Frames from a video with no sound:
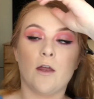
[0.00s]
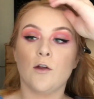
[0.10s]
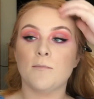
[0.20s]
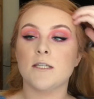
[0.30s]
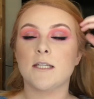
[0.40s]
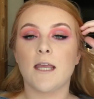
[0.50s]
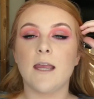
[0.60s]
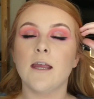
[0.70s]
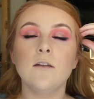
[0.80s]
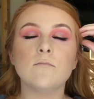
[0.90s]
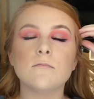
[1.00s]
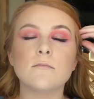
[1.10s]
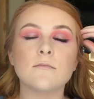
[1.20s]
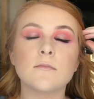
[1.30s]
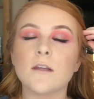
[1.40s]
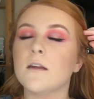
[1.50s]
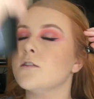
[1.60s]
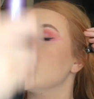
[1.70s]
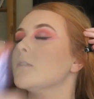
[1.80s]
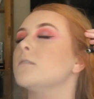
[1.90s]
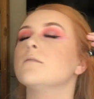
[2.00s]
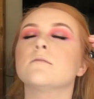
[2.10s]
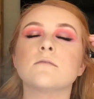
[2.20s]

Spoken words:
by Urban Decay, and just